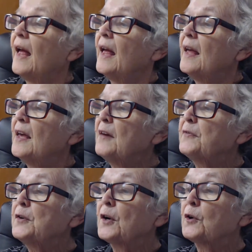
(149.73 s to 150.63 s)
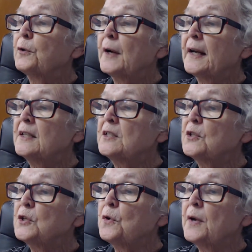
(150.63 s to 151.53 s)
If you're a cricket,
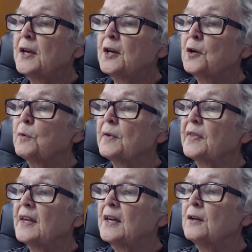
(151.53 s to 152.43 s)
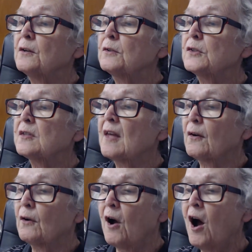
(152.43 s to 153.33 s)
you hear with ears that
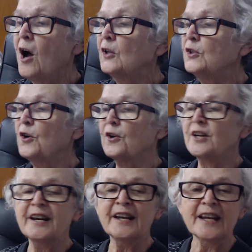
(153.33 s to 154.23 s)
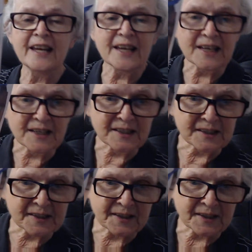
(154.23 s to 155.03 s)
are on your knees.